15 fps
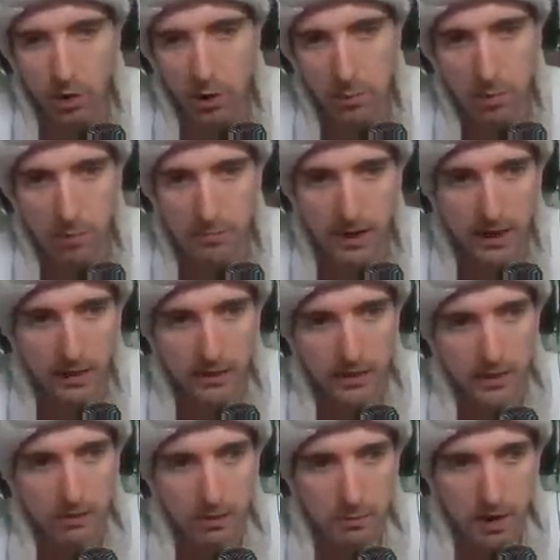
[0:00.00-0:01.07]
up on me.
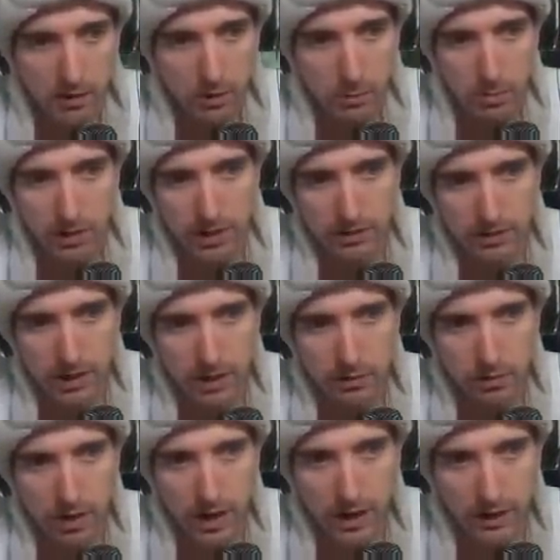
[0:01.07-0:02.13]
We might as well play it safe,
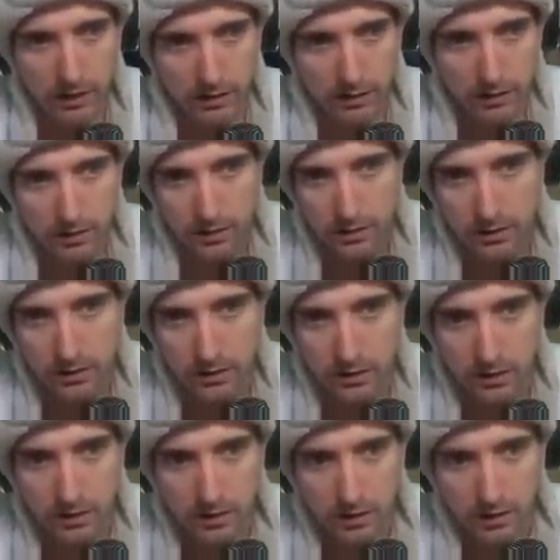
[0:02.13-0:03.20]
right?
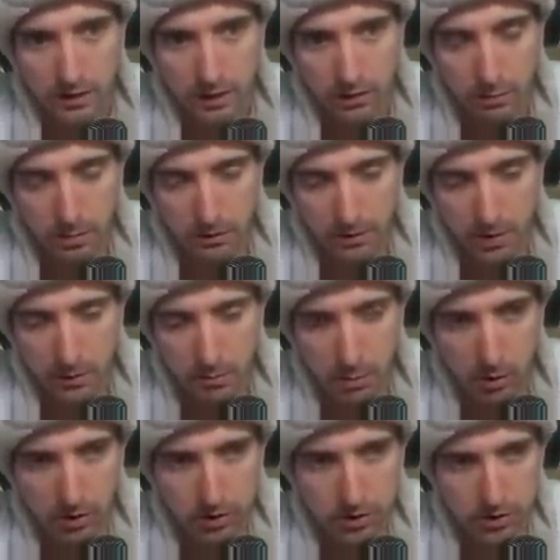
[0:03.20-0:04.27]
He's probably going to
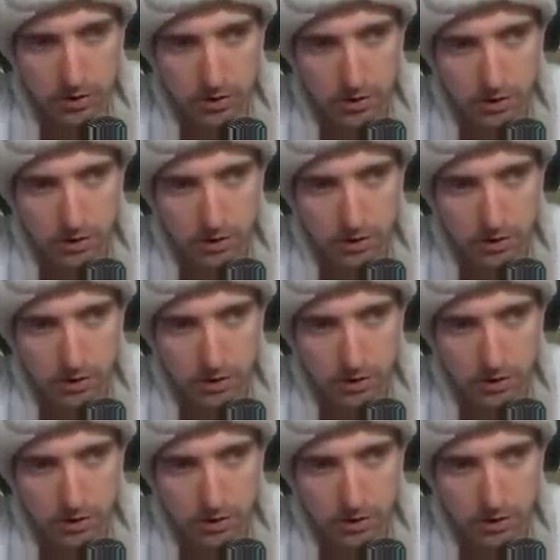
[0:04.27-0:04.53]
push.